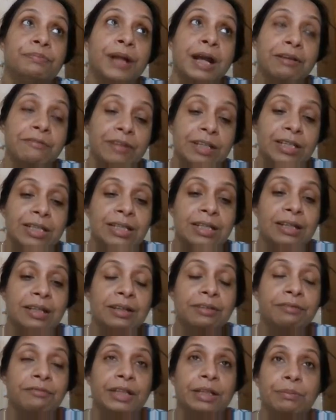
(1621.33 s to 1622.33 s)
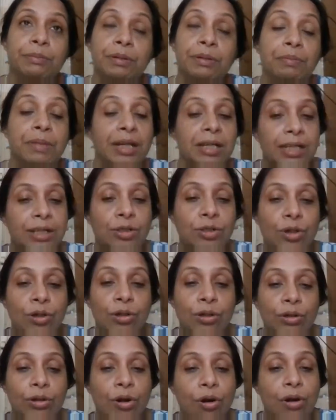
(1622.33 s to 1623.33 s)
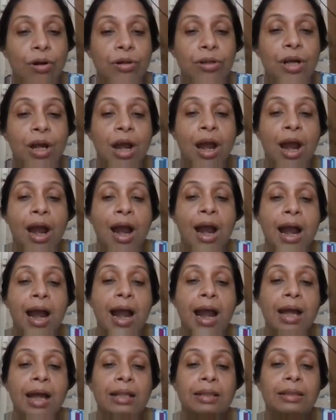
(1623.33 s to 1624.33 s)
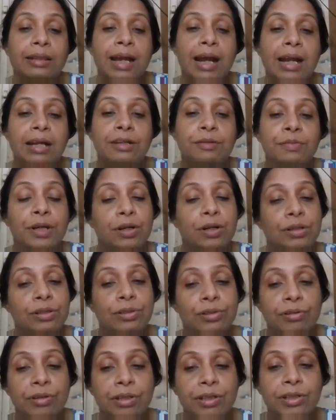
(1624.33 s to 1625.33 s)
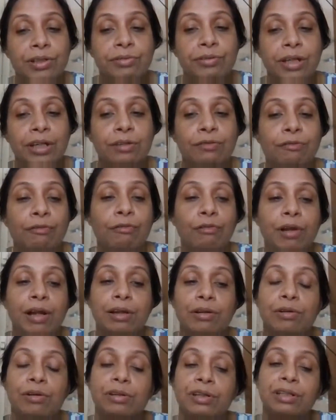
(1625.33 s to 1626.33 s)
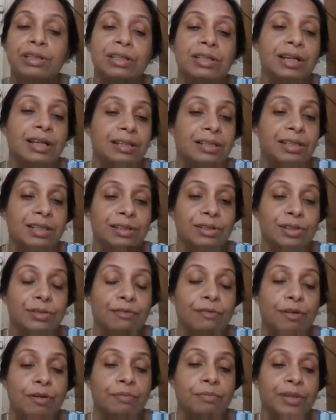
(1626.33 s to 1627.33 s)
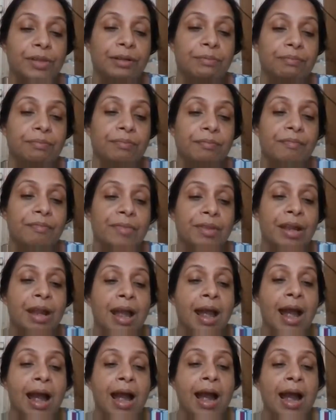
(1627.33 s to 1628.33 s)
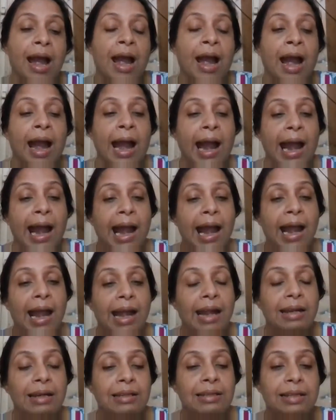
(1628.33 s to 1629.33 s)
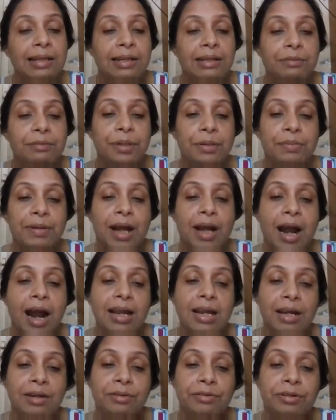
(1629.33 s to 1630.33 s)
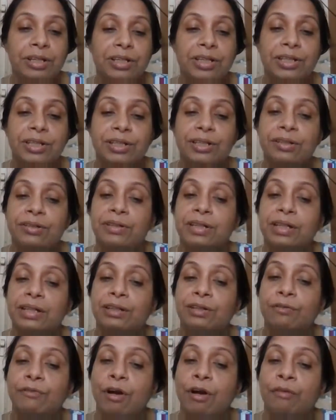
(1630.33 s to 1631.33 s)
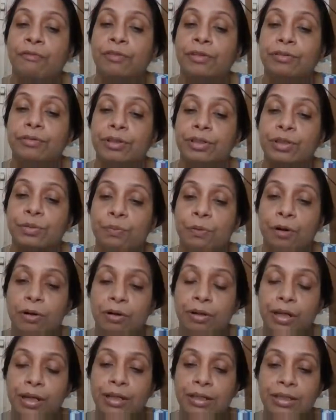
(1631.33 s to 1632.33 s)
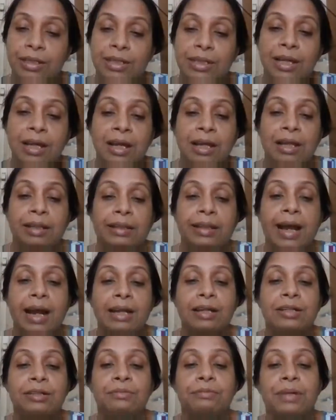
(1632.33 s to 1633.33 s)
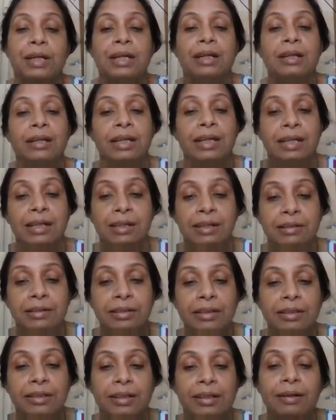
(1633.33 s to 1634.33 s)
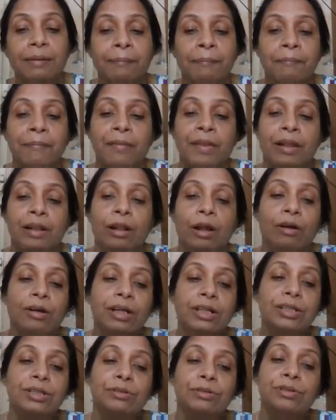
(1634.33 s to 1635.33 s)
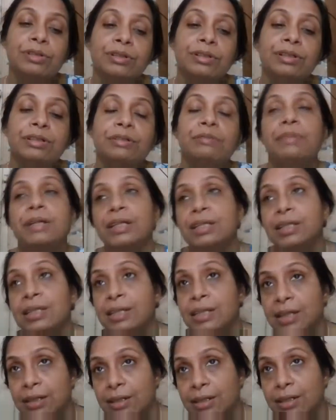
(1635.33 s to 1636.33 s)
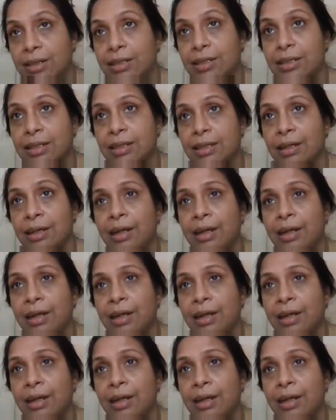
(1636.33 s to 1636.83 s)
privacy will be maintained or not, and that may also restrict full and honest answers from them. And there may be high attrition rate of the respondents that may hinder the longitudinal based studies.